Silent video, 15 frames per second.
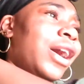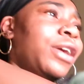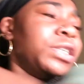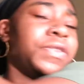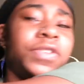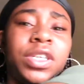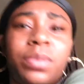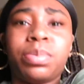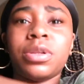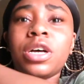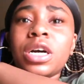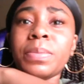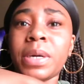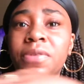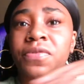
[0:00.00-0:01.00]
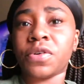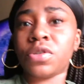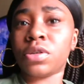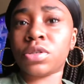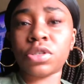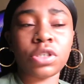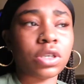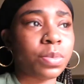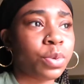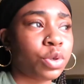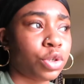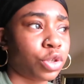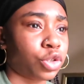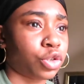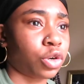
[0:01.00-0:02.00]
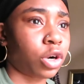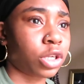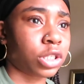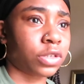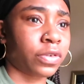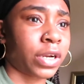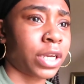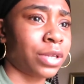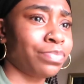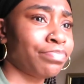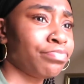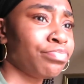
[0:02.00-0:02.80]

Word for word: i was finna plug my phone to the computer to charge it right